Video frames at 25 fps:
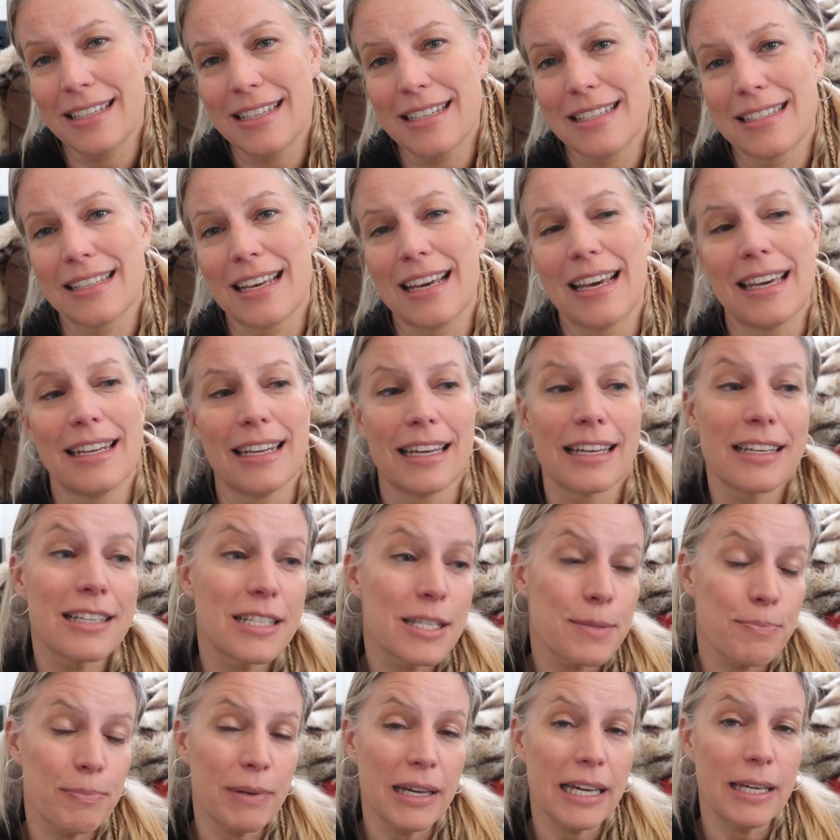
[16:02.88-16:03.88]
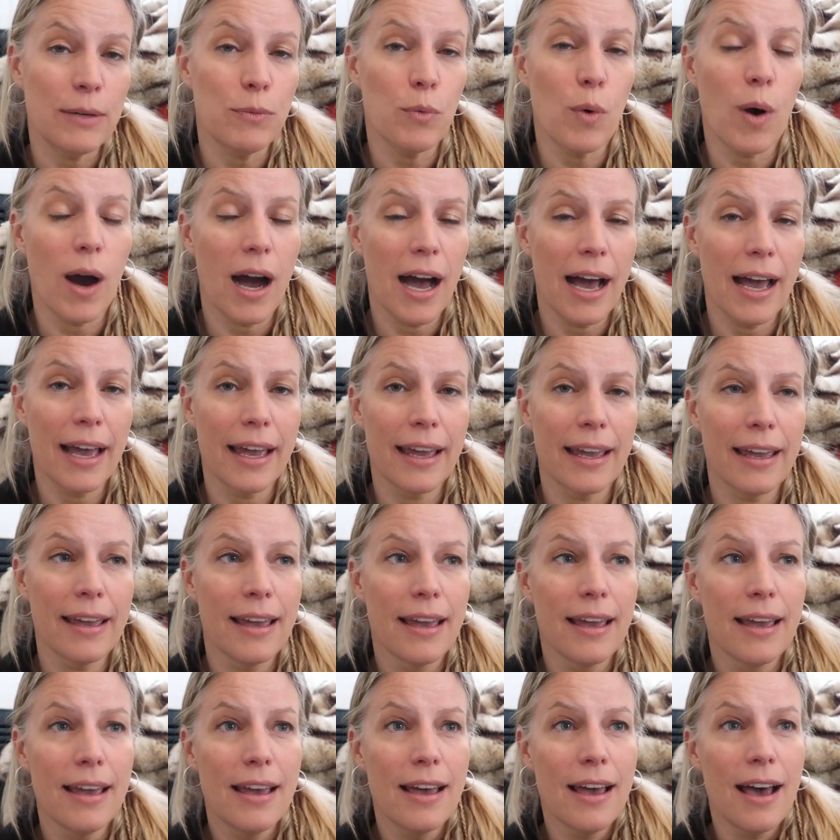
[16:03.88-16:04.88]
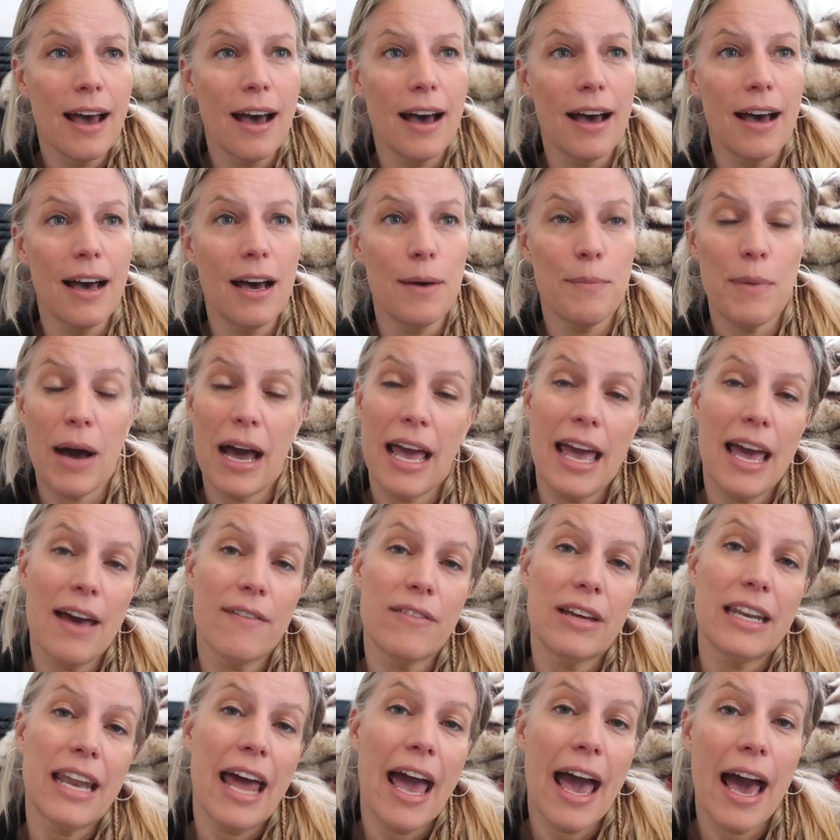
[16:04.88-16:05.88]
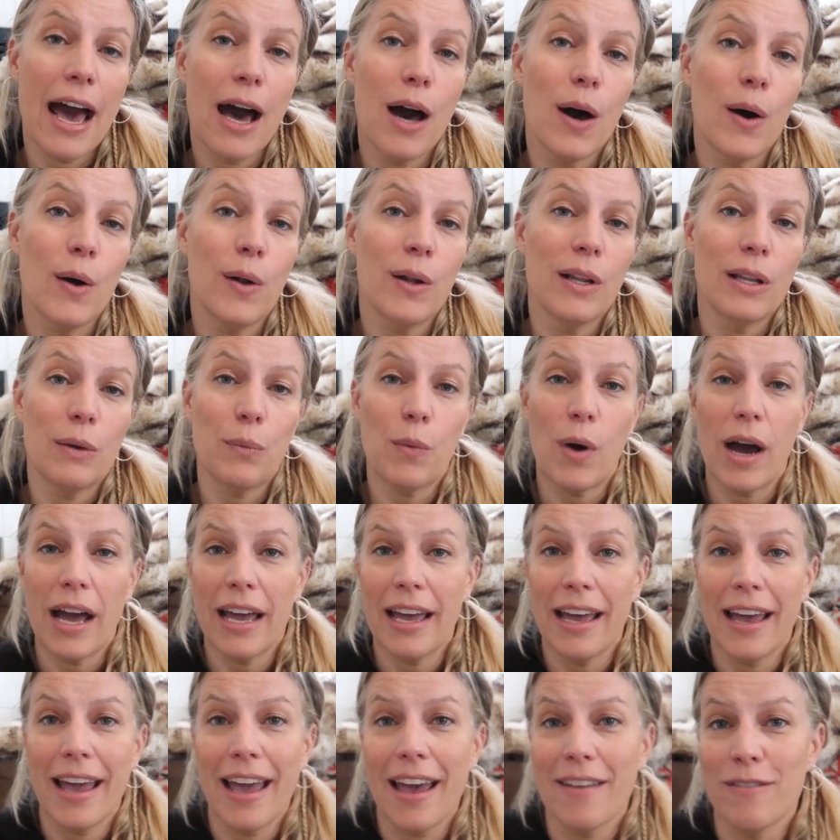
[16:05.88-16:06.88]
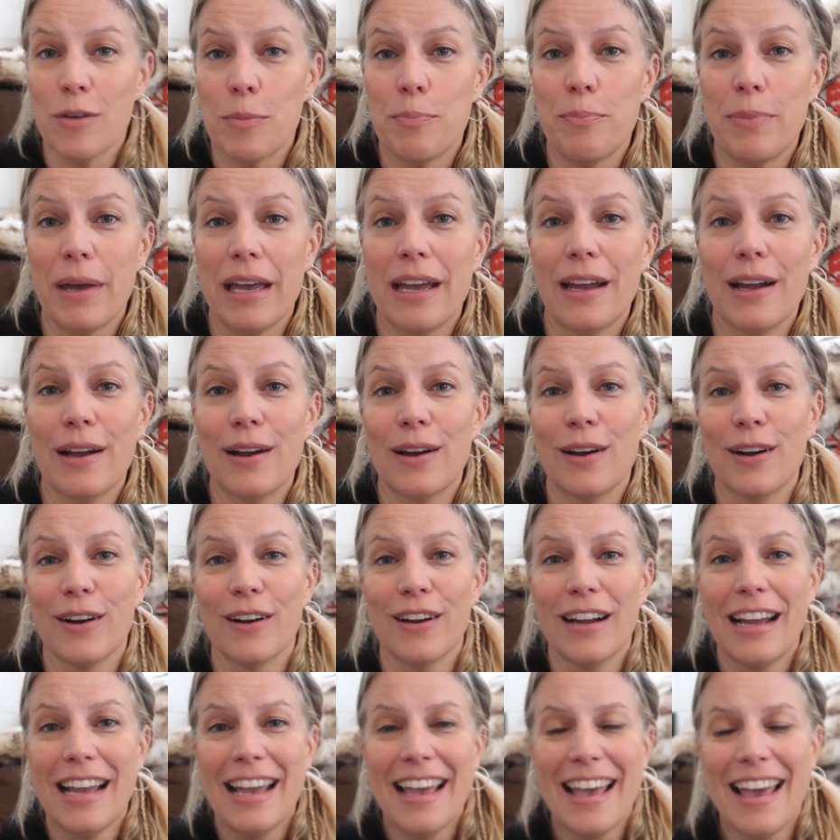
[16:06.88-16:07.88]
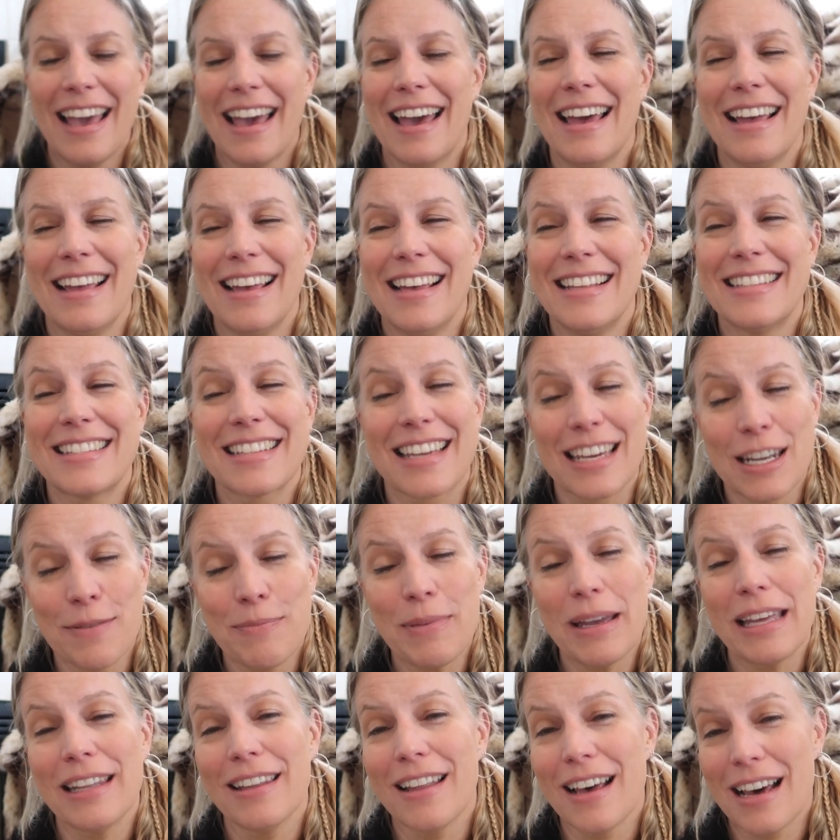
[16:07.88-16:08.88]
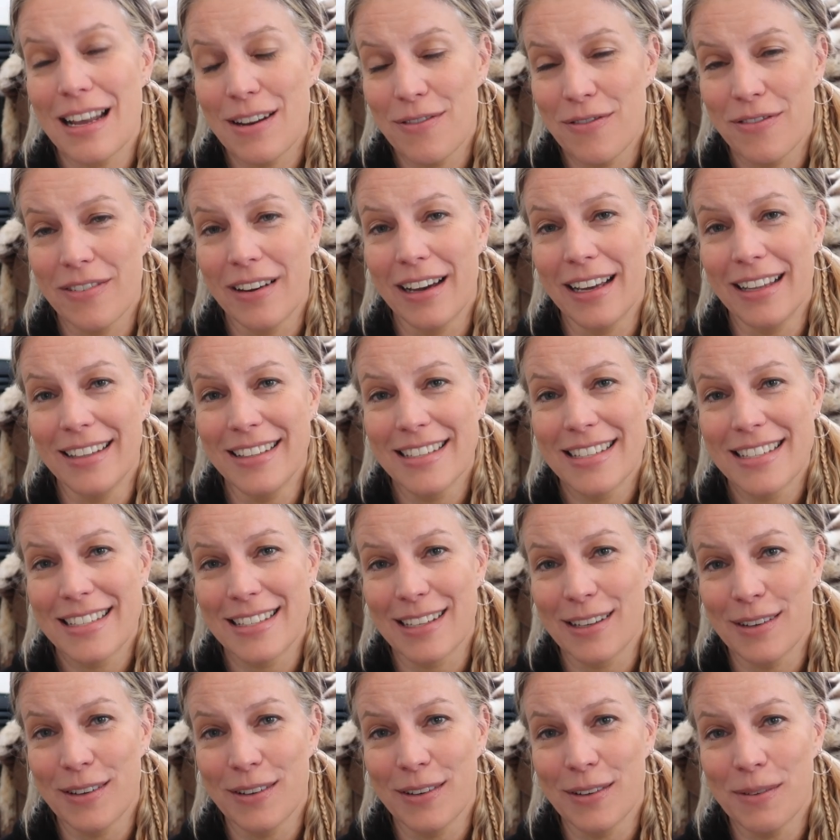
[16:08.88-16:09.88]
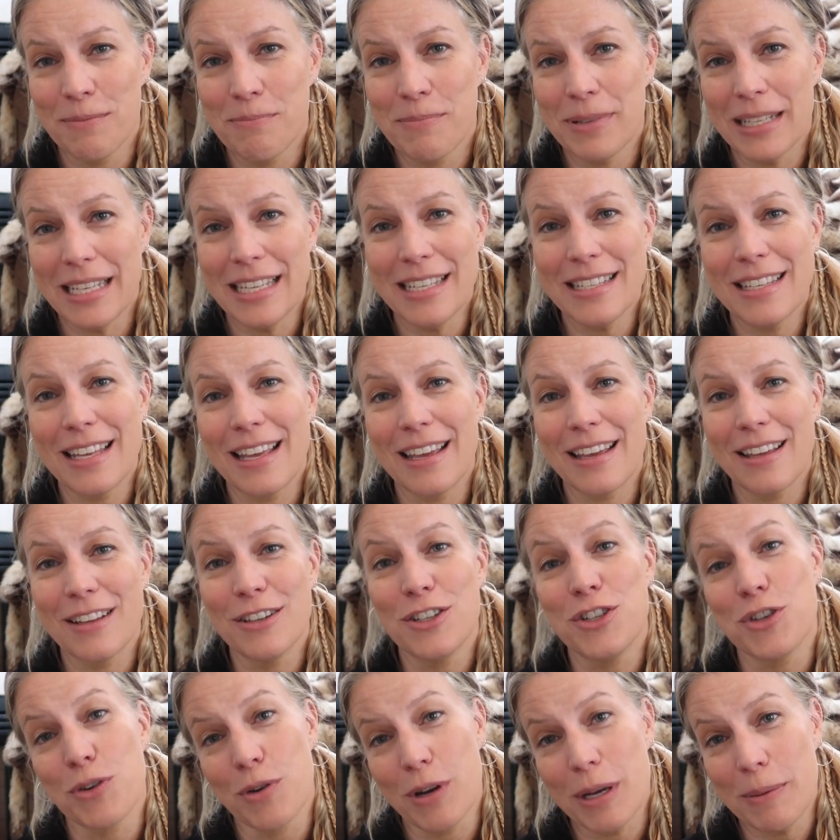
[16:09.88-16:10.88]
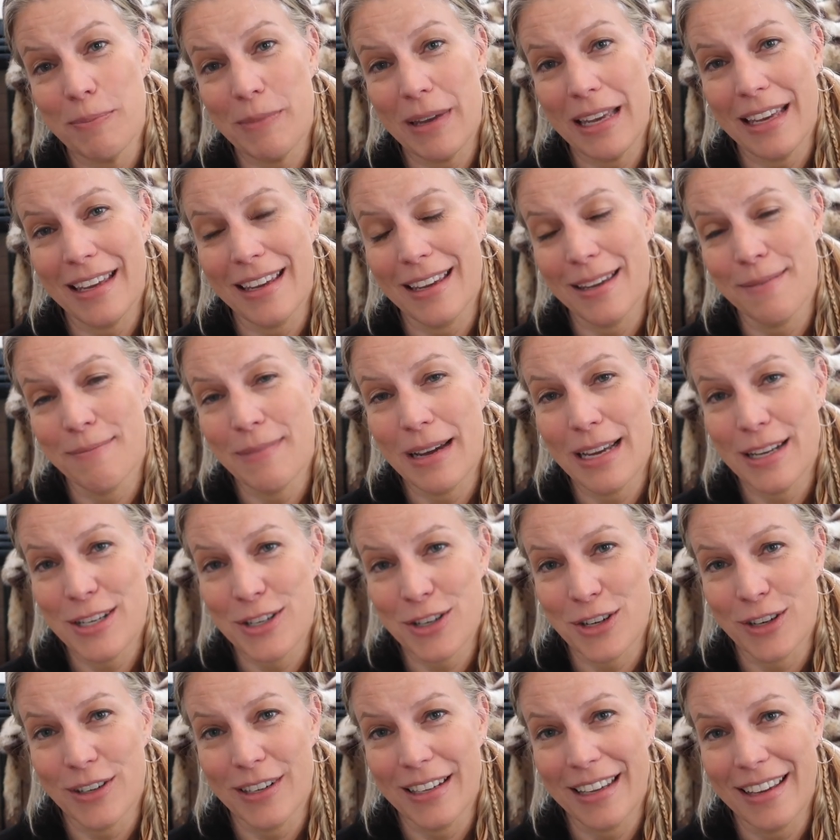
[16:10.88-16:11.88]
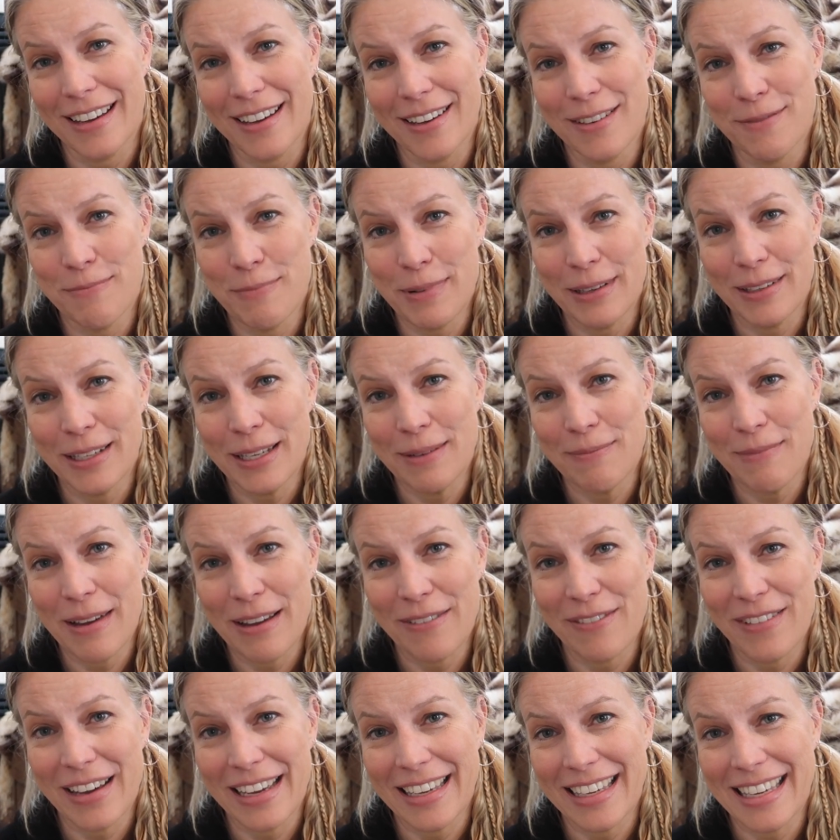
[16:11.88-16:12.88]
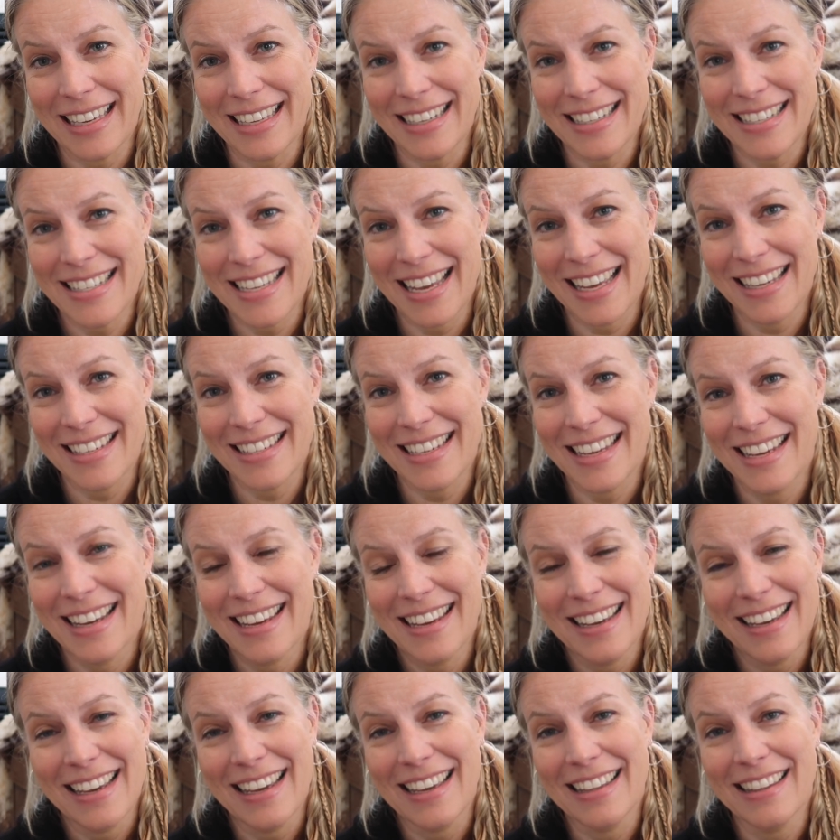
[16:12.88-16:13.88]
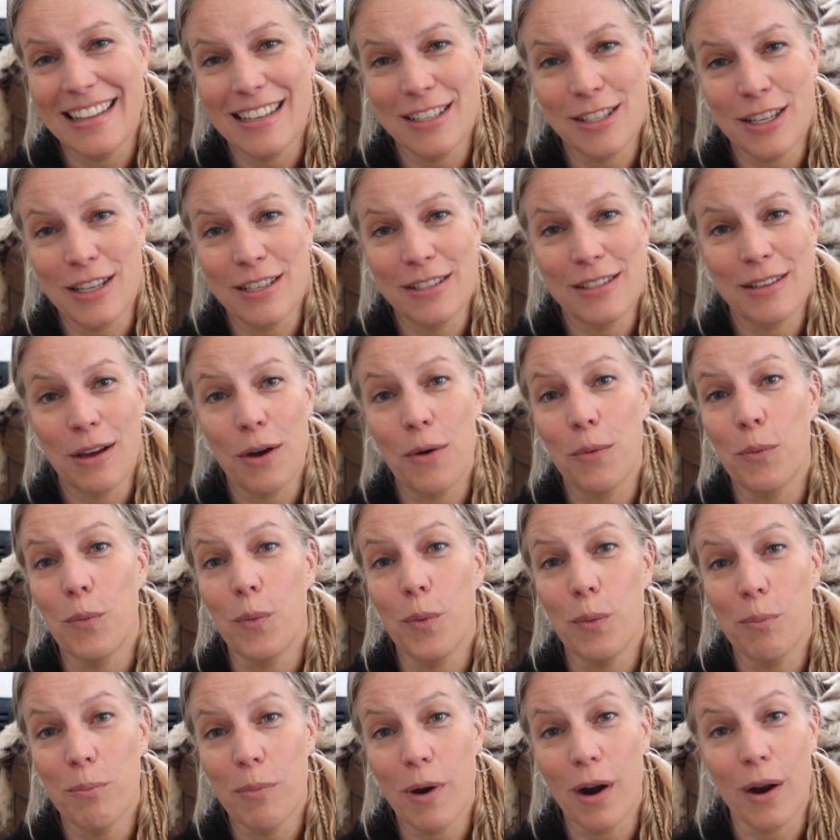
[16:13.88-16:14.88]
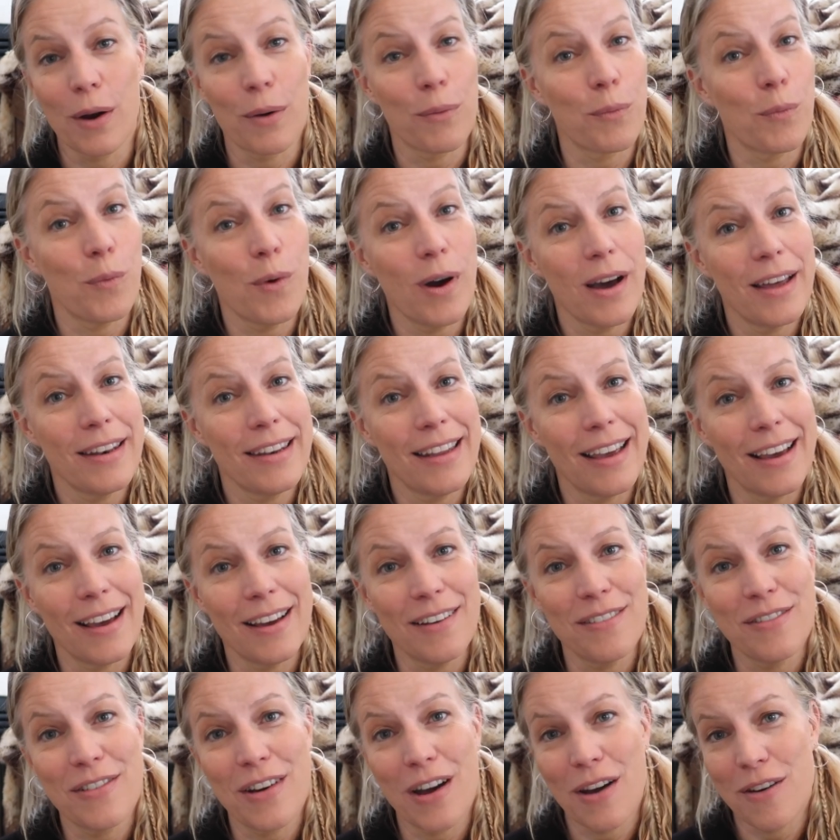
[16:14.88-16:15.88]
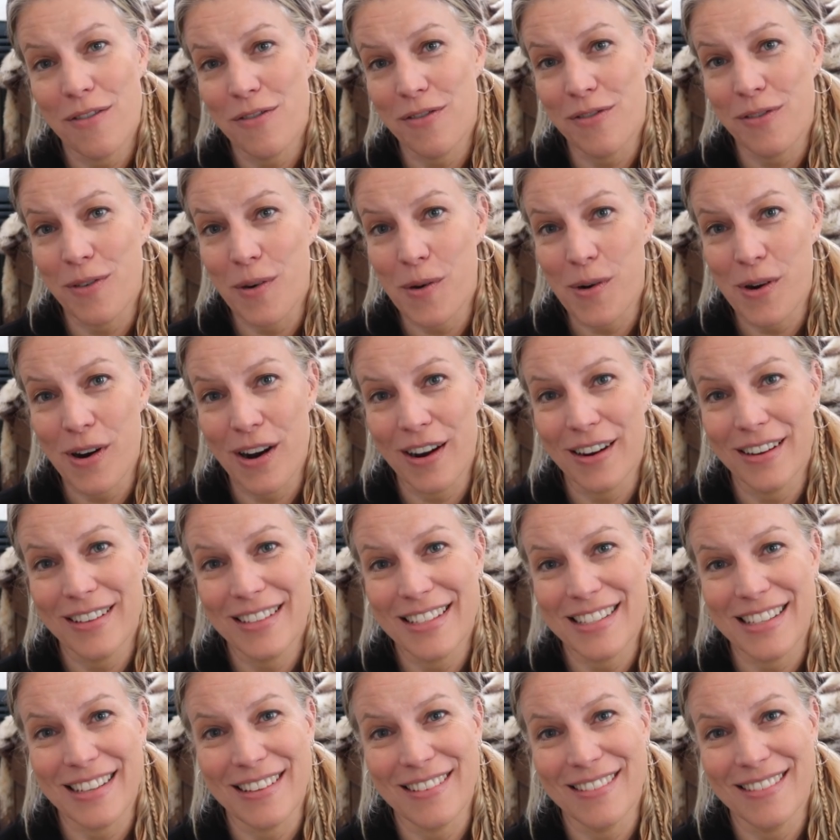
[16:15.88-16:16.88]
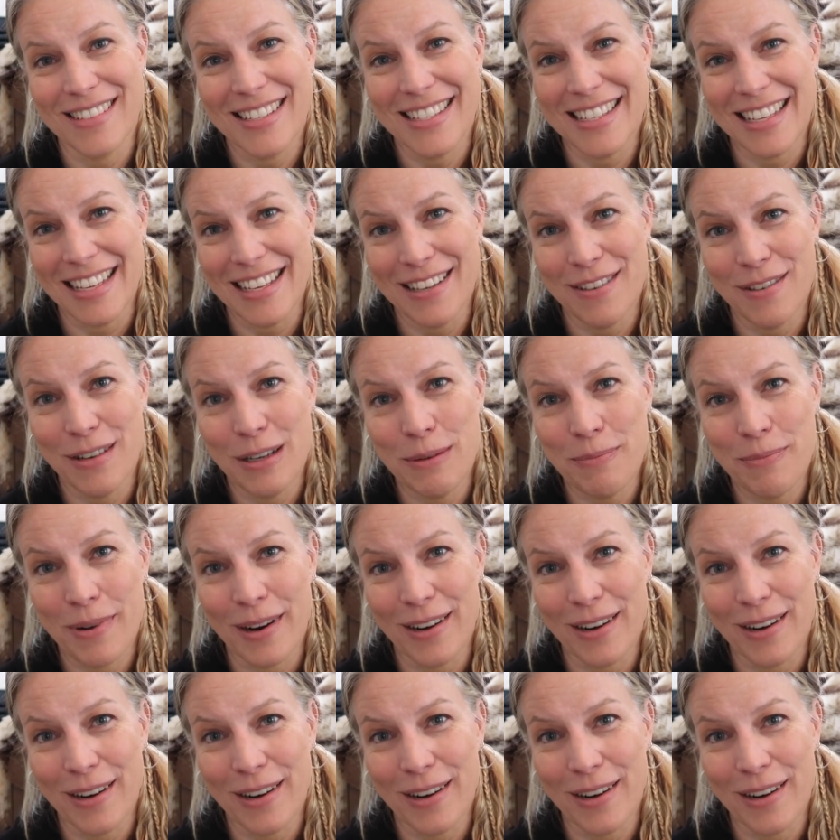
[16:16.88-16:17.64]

the design, I explain why um, I have an owl and why I have a bear. Uh, it's gonna be a lot of fun, so please join me in my journey of building my Viking tent. And this is part one of four, so see you in